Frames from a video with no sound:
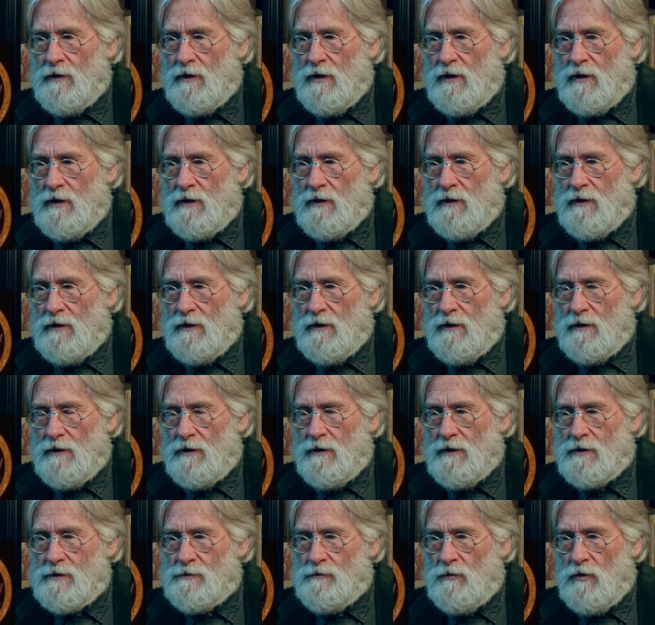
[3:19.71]
Uh,
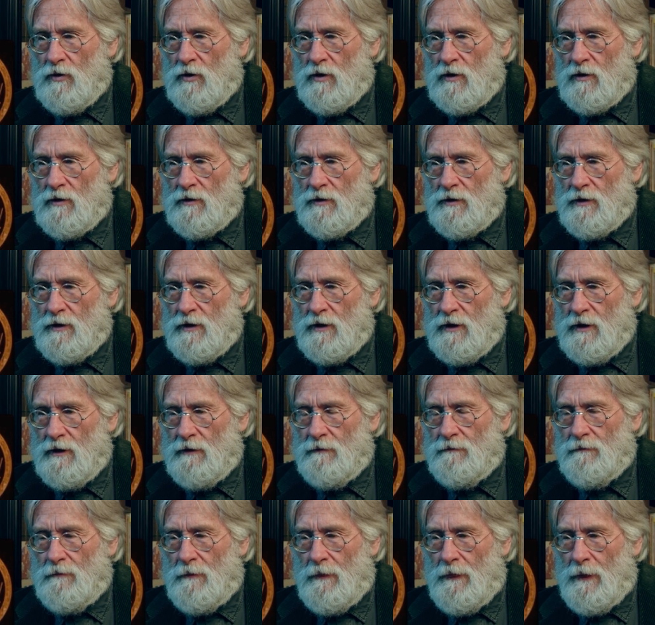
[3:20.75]
it's more,
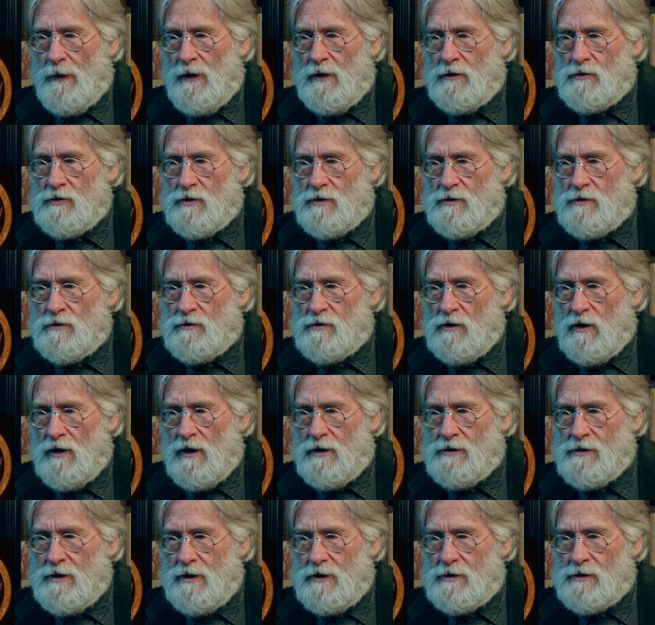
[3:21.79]
um, so, so I
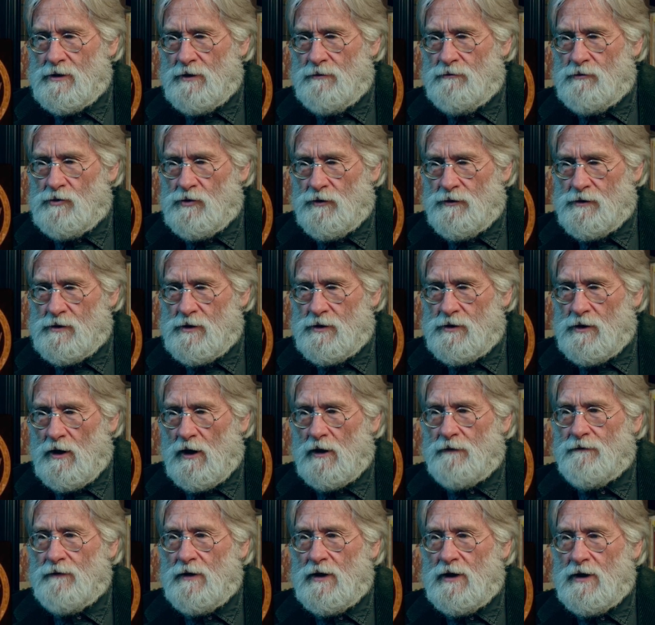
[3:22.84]
say it's a, so it's a
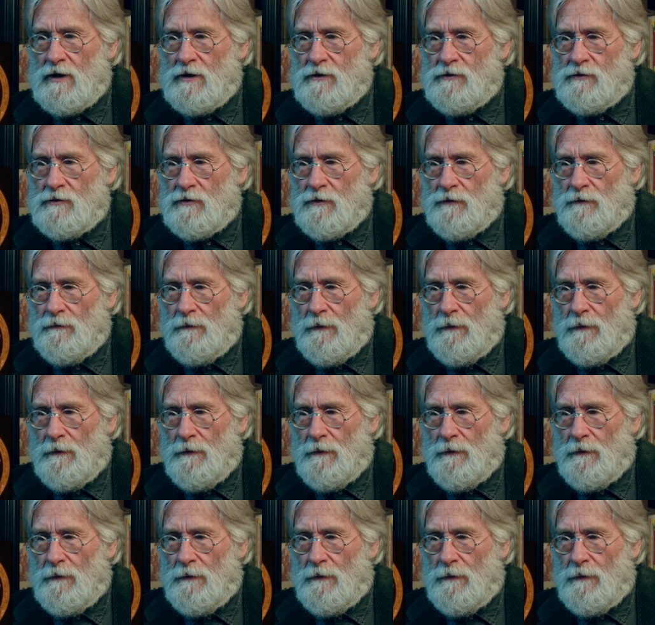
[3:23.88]
dark vase